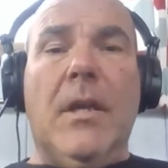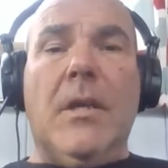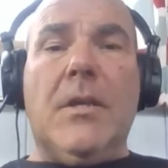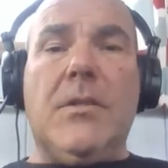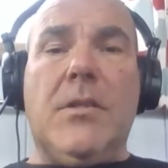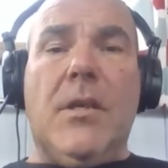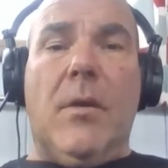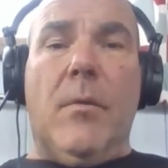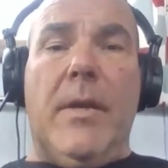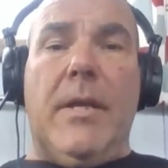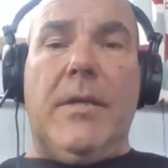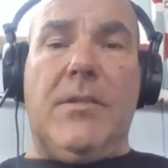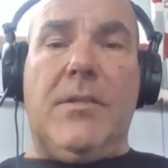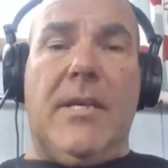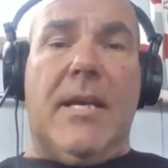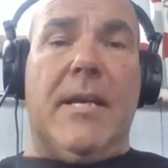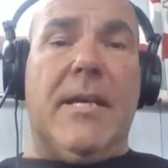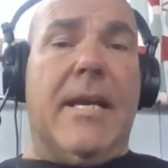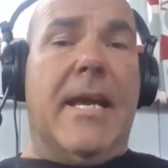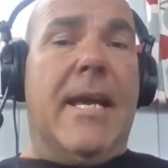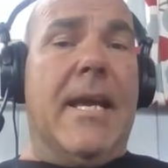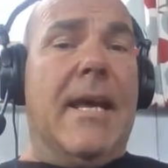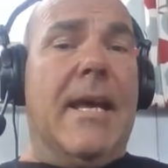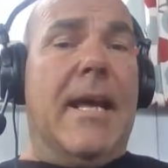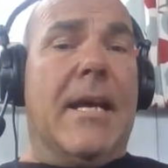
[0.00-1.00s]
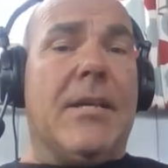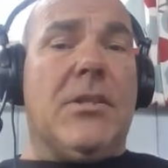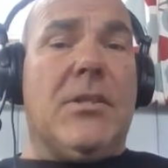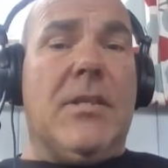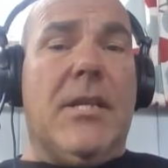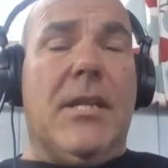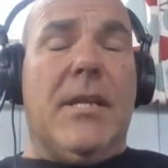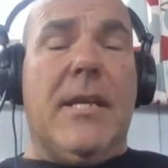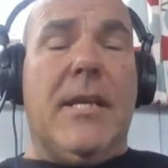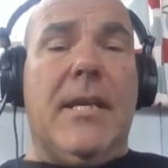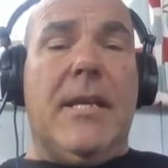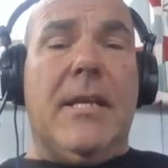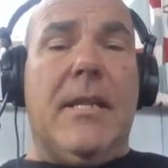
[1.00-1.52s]
So it's saying here
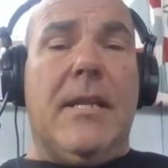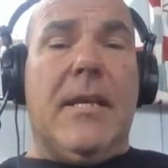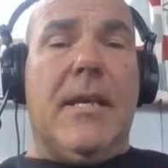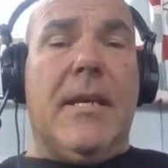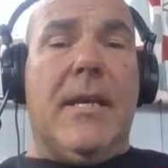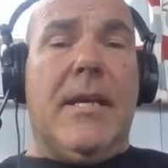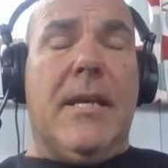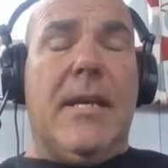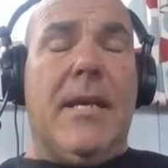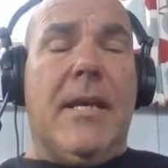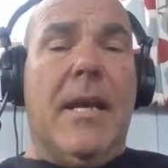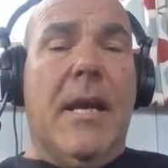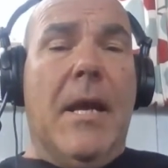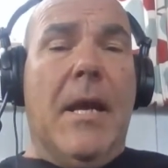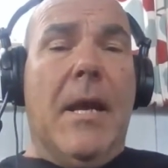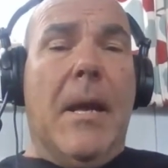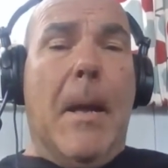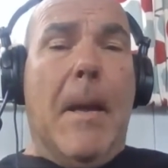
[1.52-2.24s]
actually the